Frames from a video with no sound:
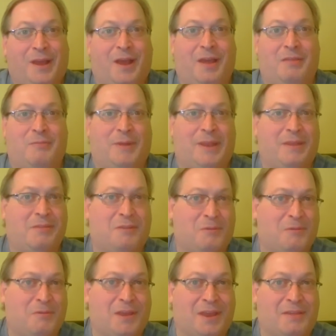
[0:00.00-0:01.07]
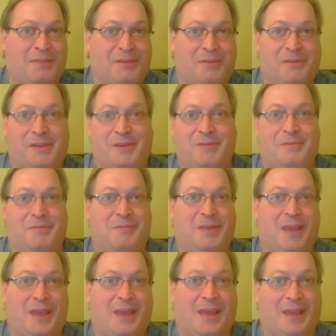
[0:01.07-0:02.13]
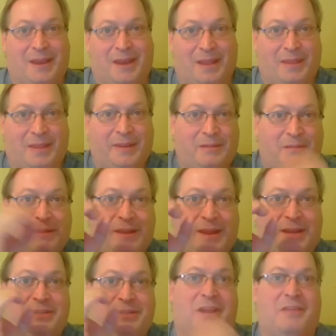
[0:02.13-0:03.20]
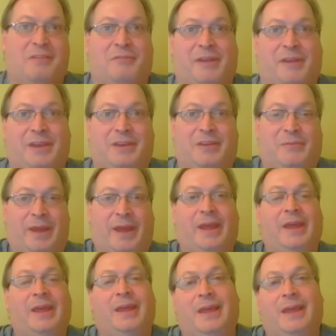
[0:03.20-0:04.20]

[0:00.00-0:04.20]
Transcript: uh, as well as the north side of Syracuse and a little election district in DeWitt.